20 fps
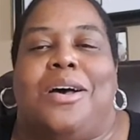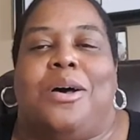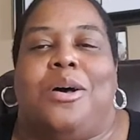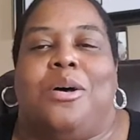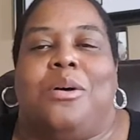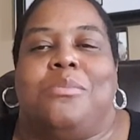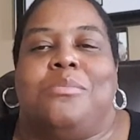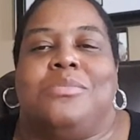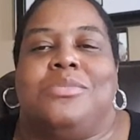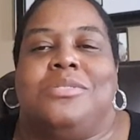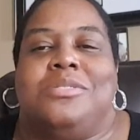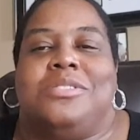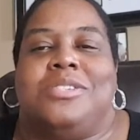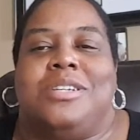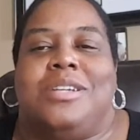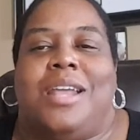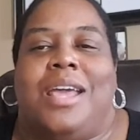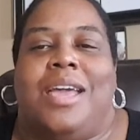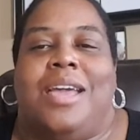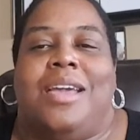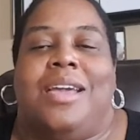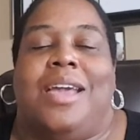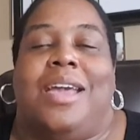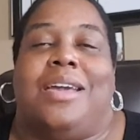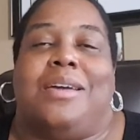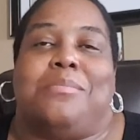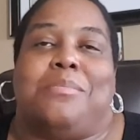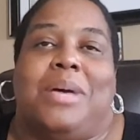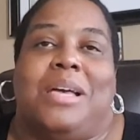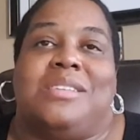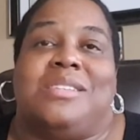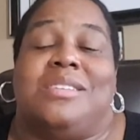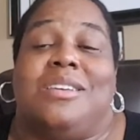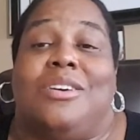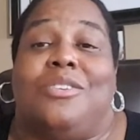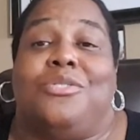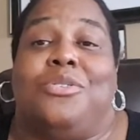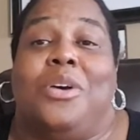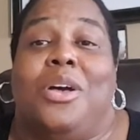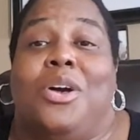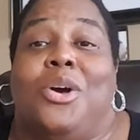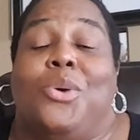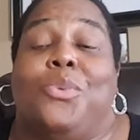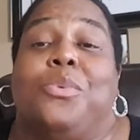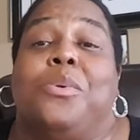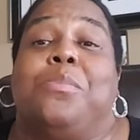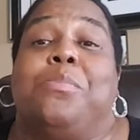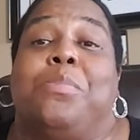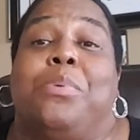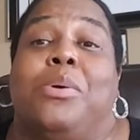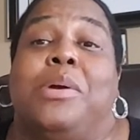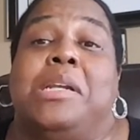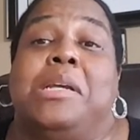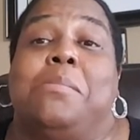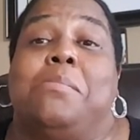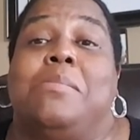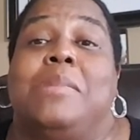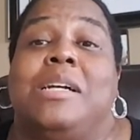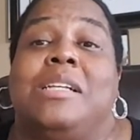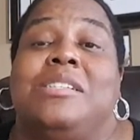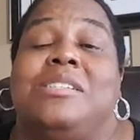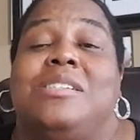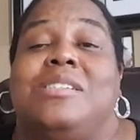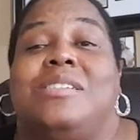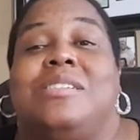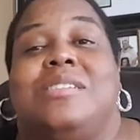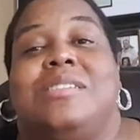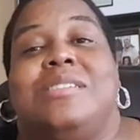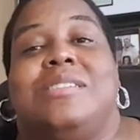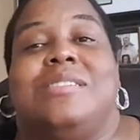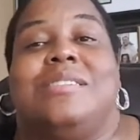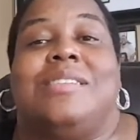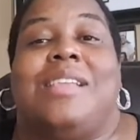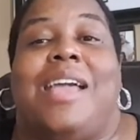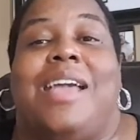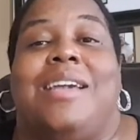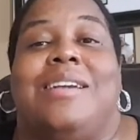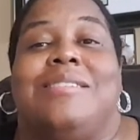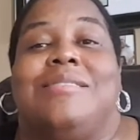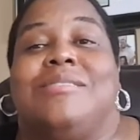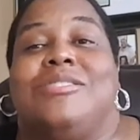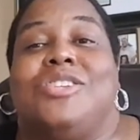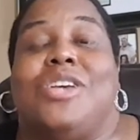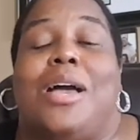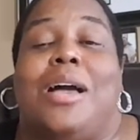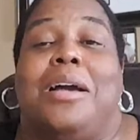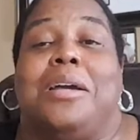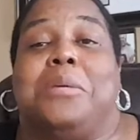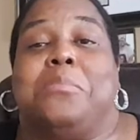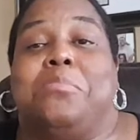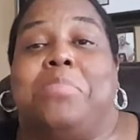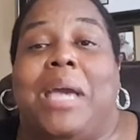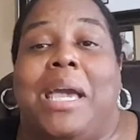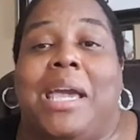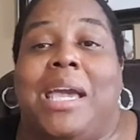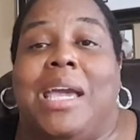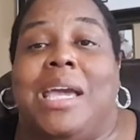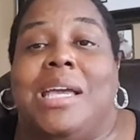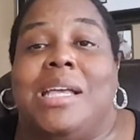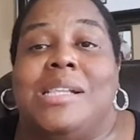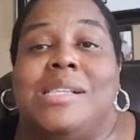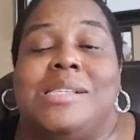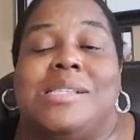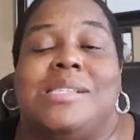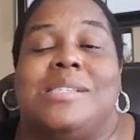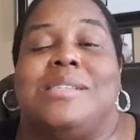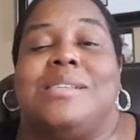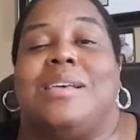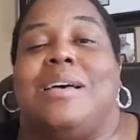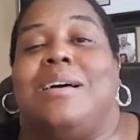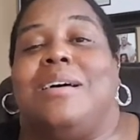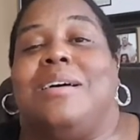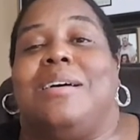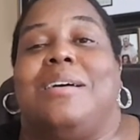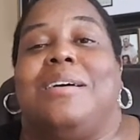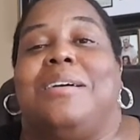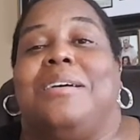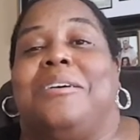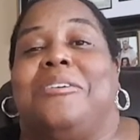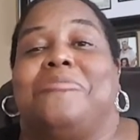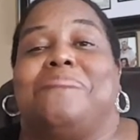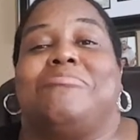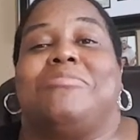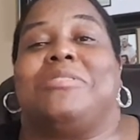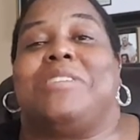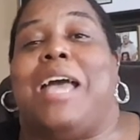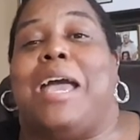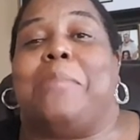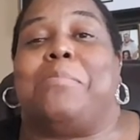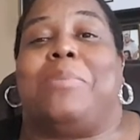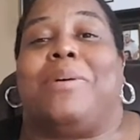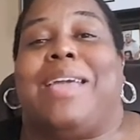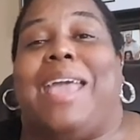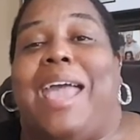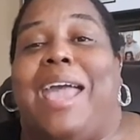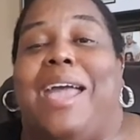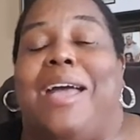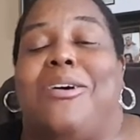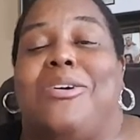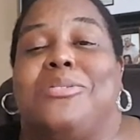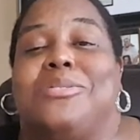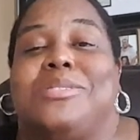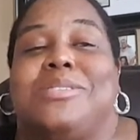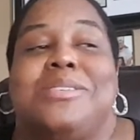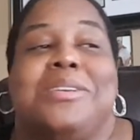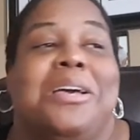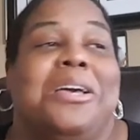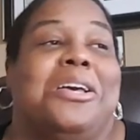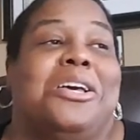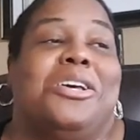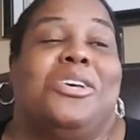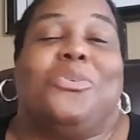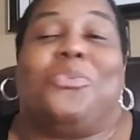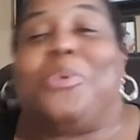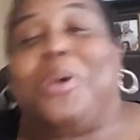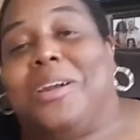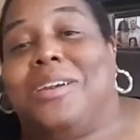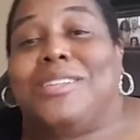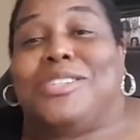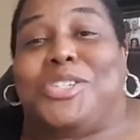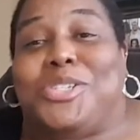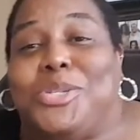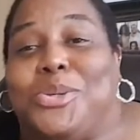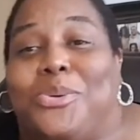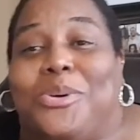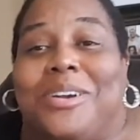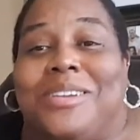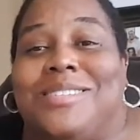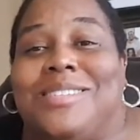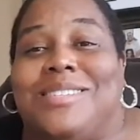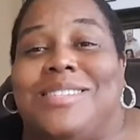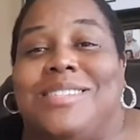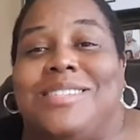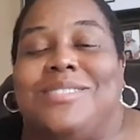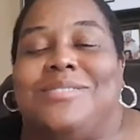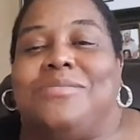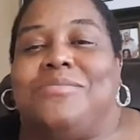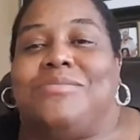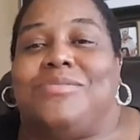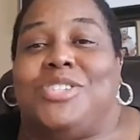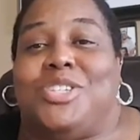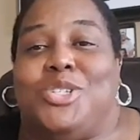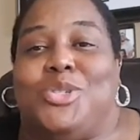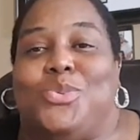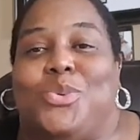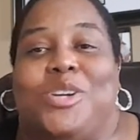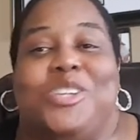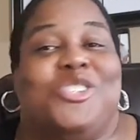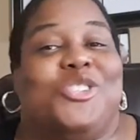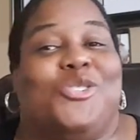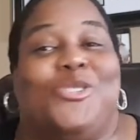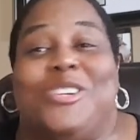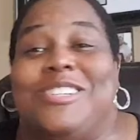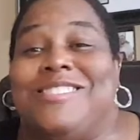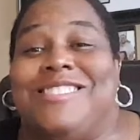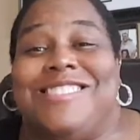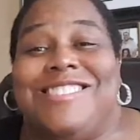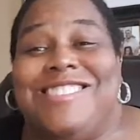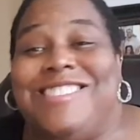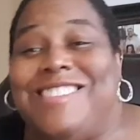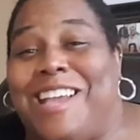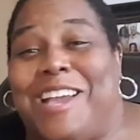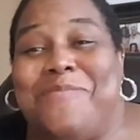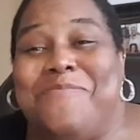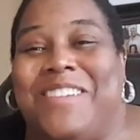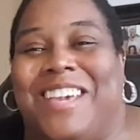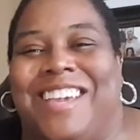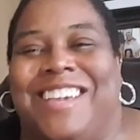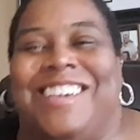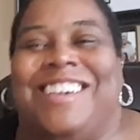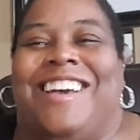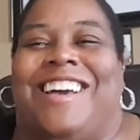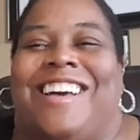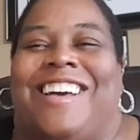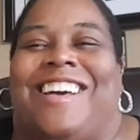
Um, Janae and myself were pretty much like jogging pants uh, type of gals, wearing shorts. She's wearing shorts, not me.